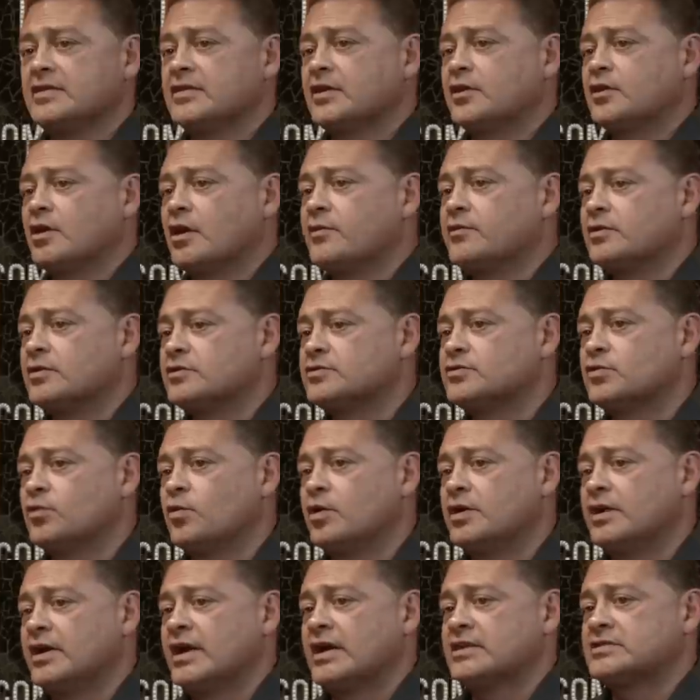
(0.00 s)
the governor's the
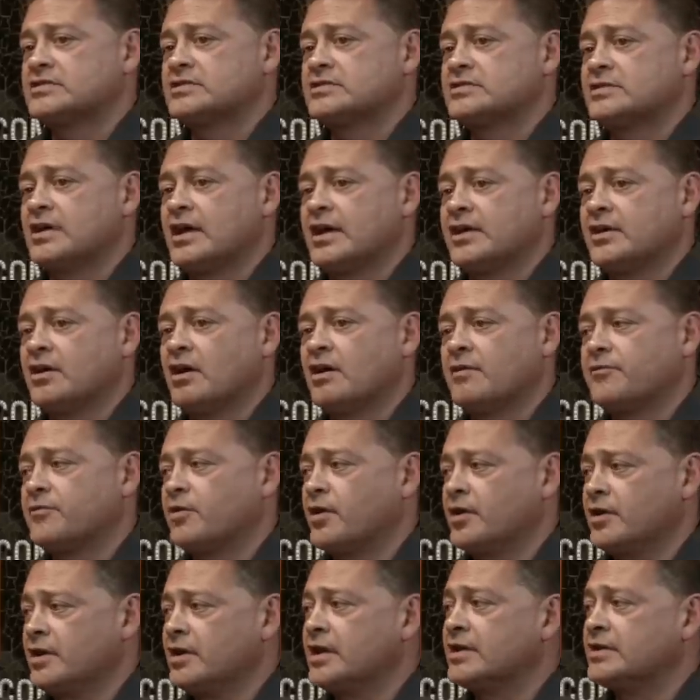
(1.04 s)
one that has to sign off
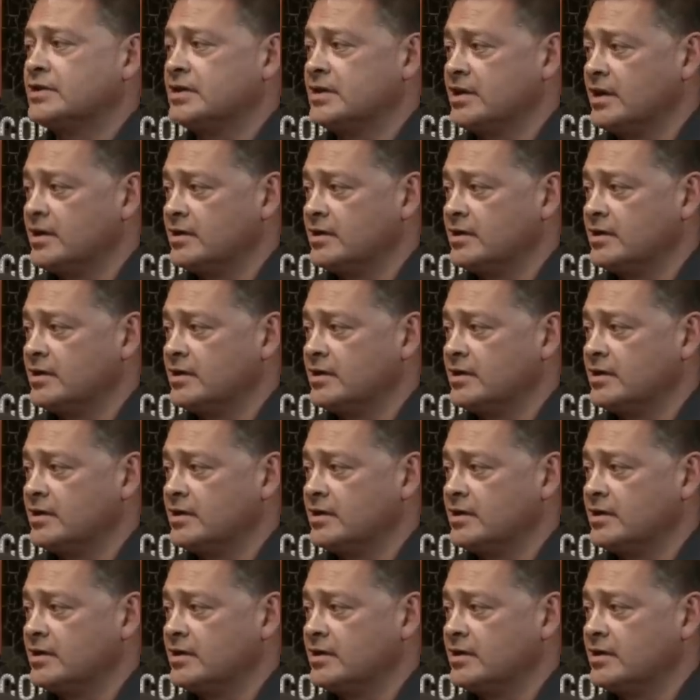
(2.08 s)
on it at the end.